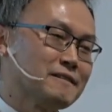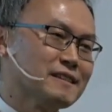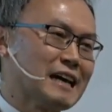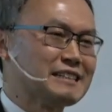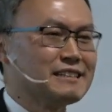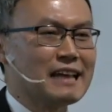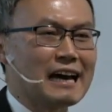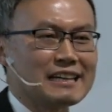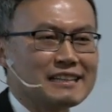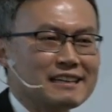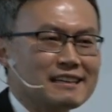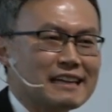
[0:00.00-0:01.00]
the
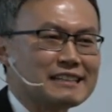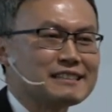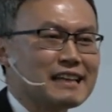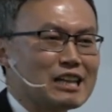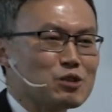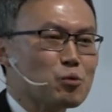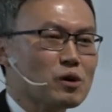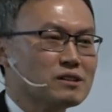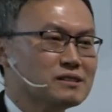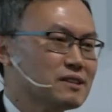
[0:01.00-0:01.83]
1990, 1991,